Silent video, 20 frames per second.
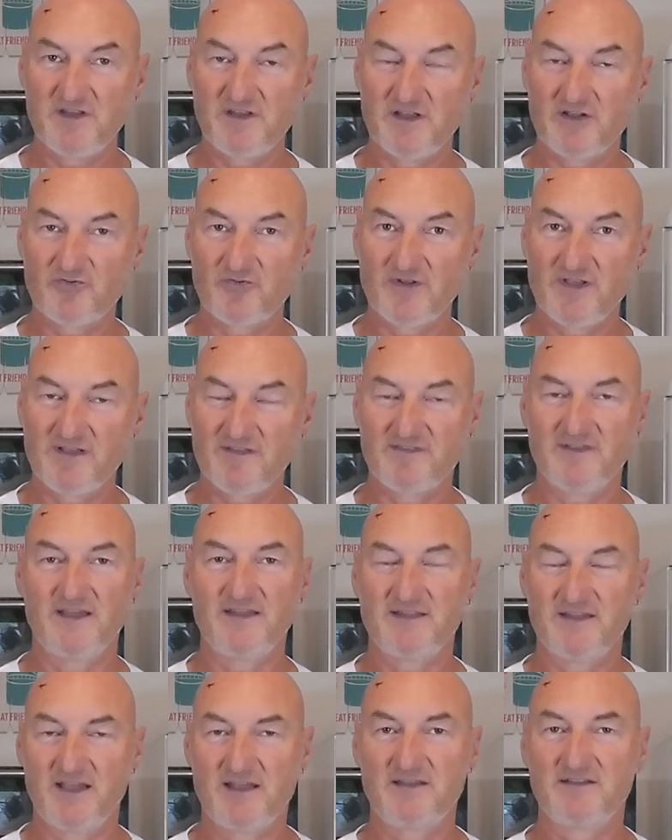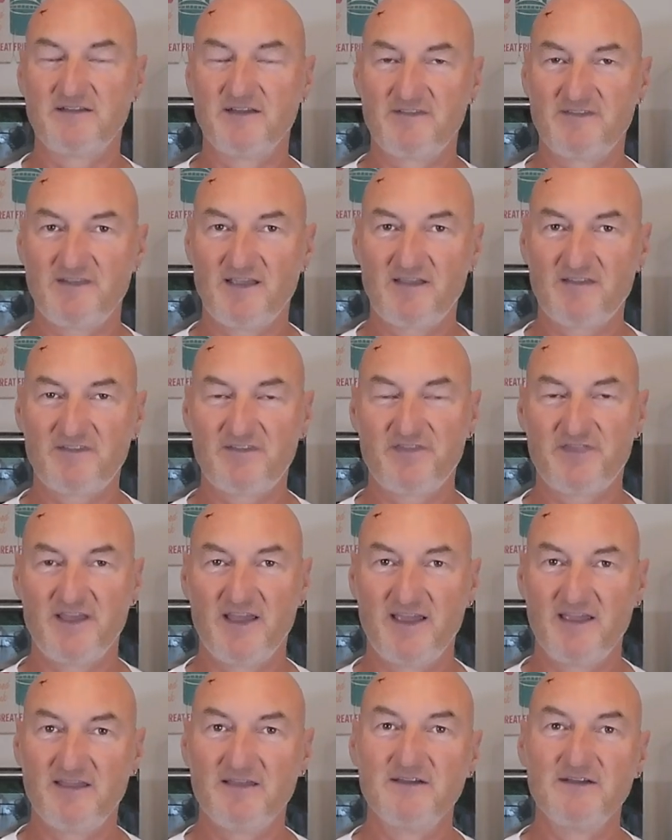degrees, and then the sixth
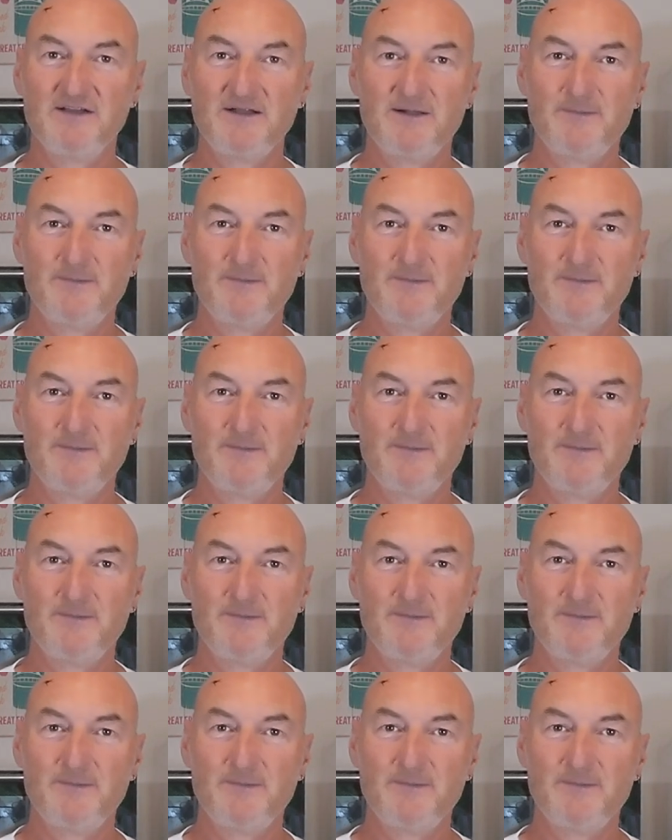day